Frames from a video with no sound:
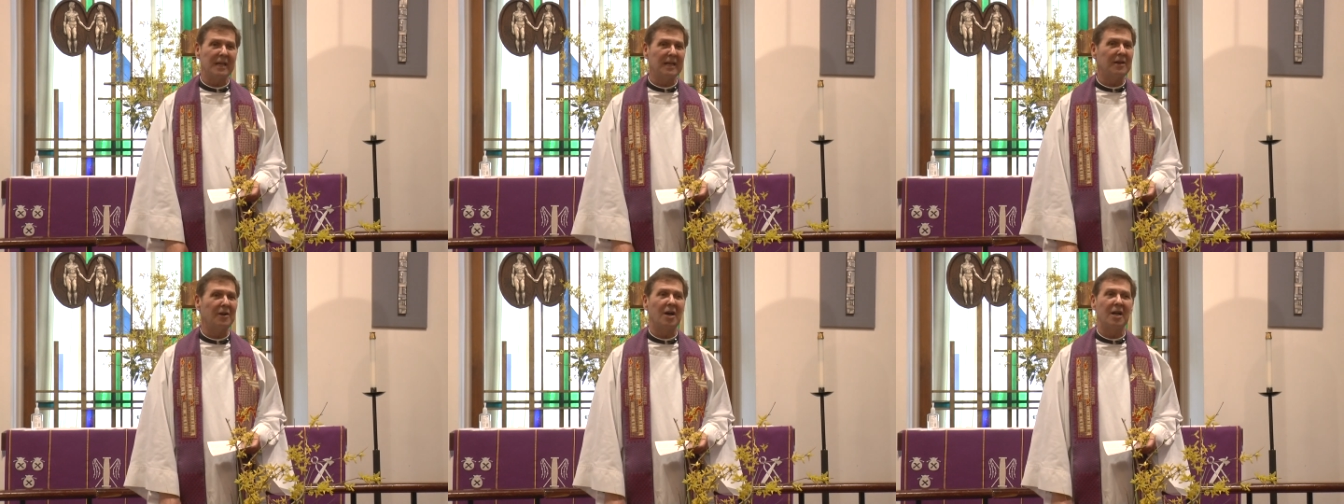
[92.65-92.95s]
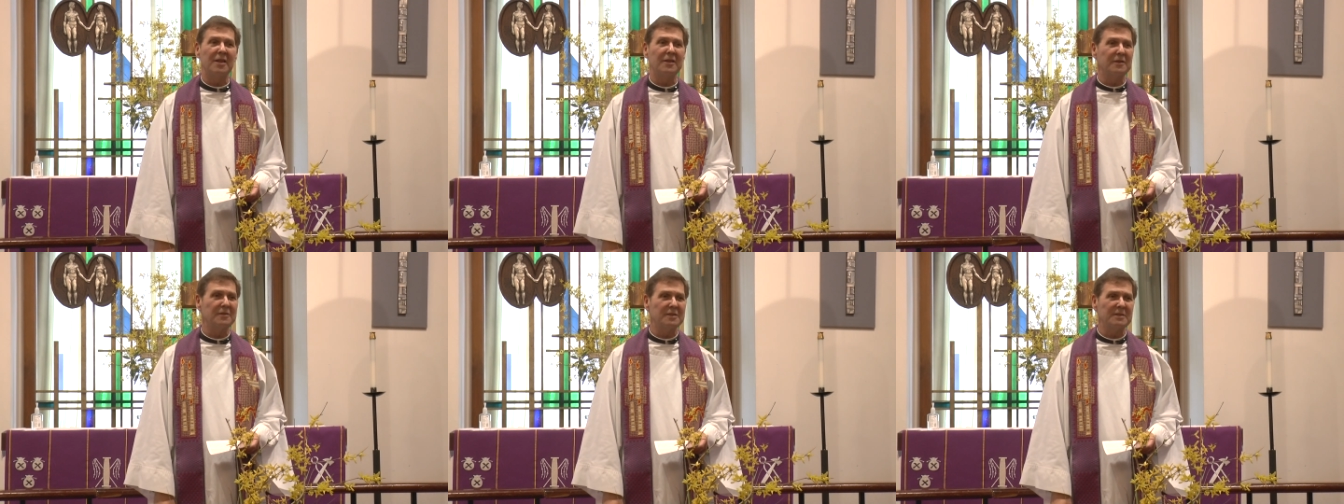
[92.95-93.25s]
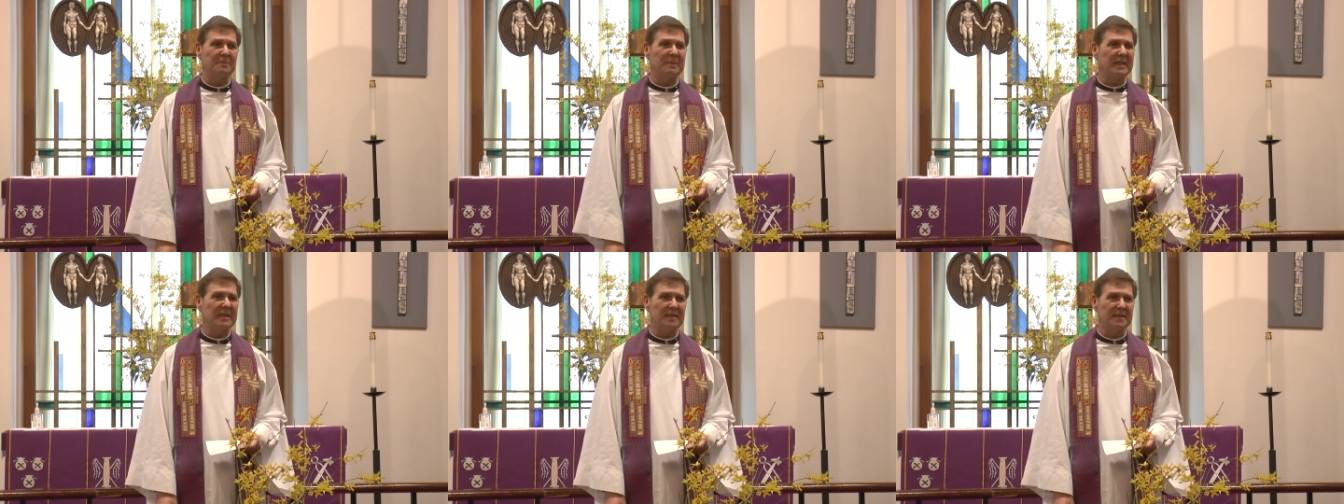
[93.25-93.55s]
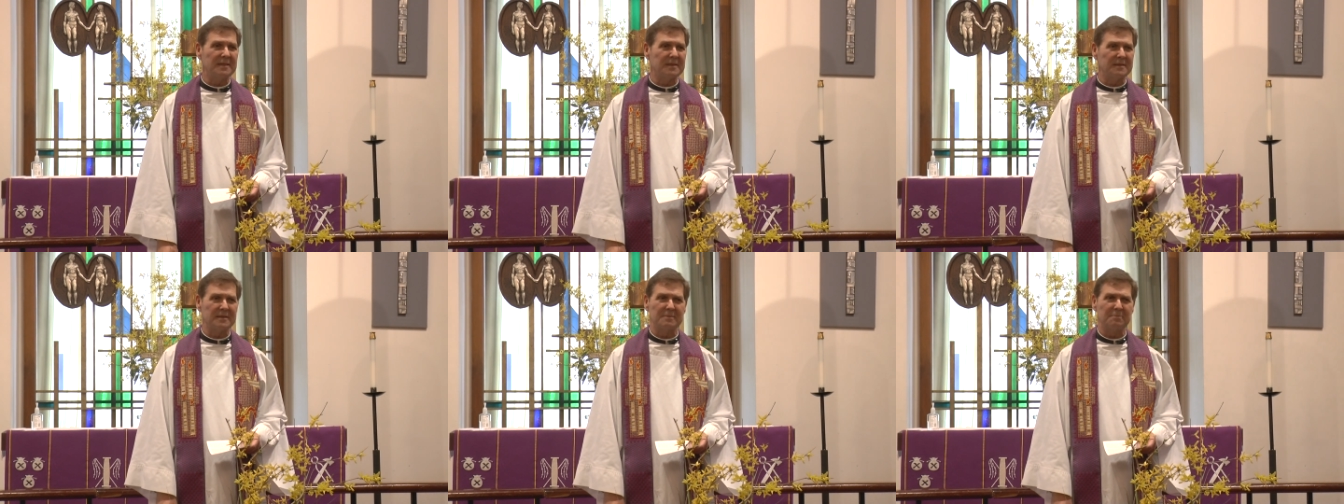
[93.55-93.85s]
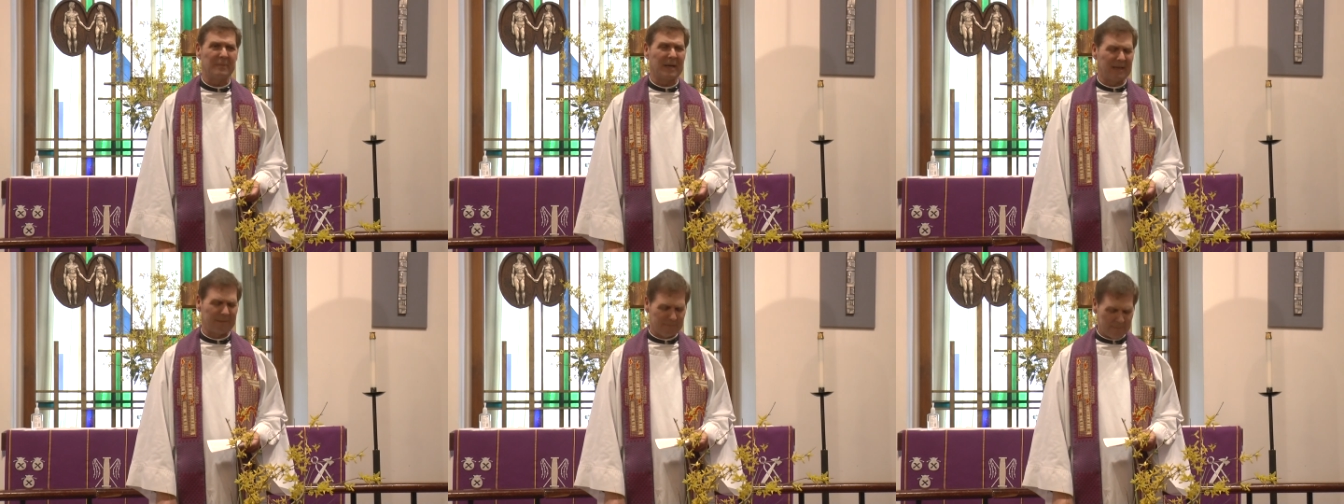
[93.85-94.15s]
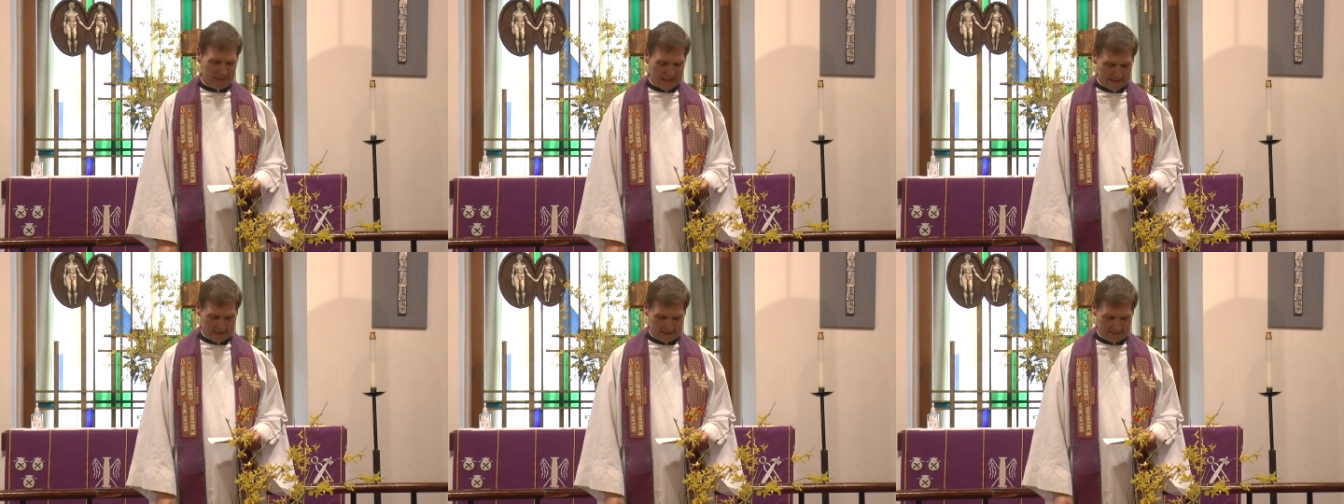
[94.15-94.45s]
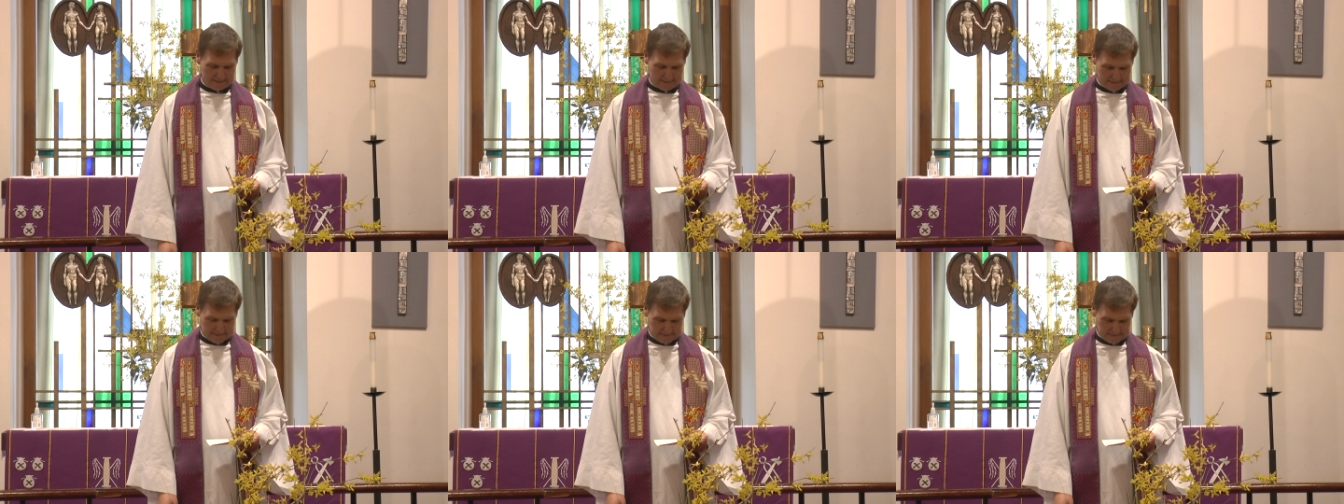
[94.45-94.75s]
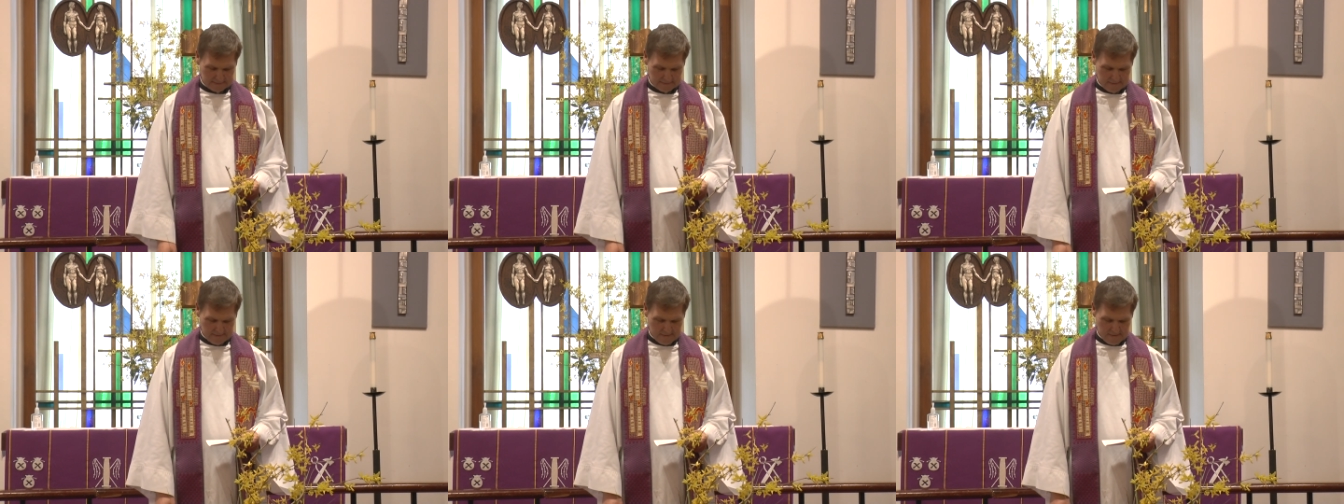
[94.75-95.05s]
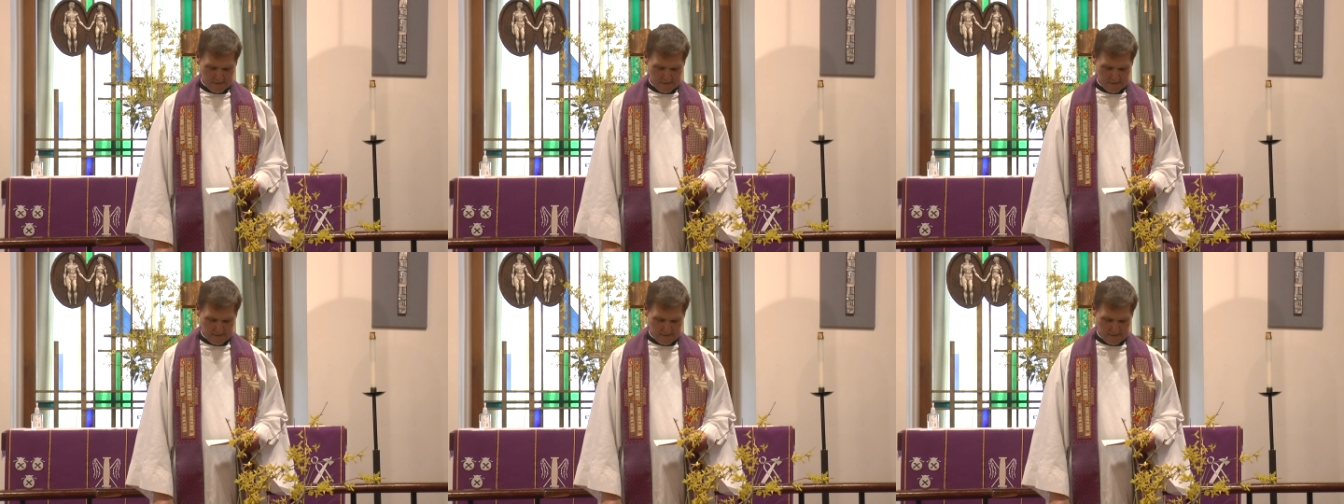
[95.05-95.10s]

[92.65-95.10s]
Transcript: in all those pills but bottles.